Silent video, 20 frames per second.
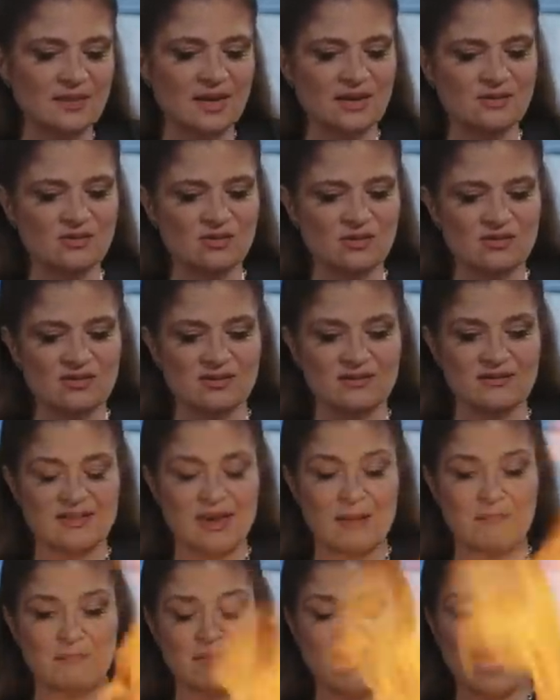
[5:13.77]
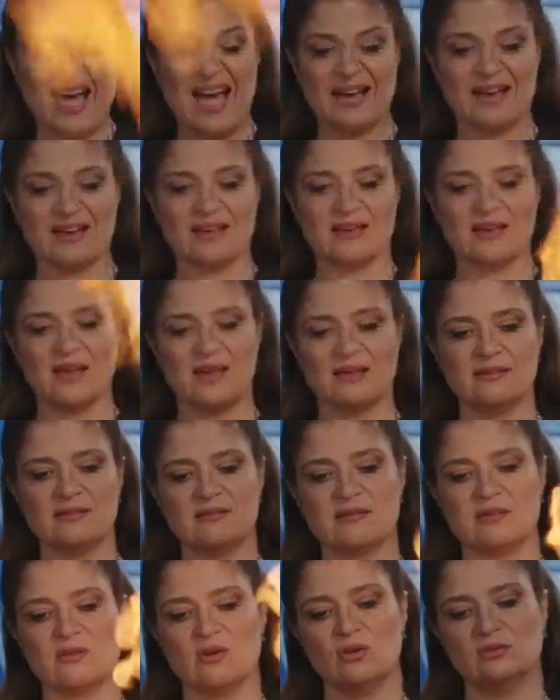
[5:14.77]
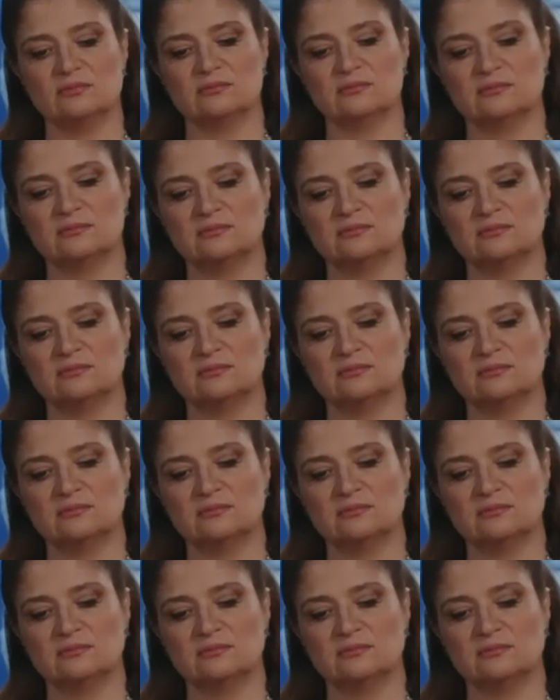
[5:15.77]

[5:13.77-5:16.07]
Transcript: and just step back and tilt.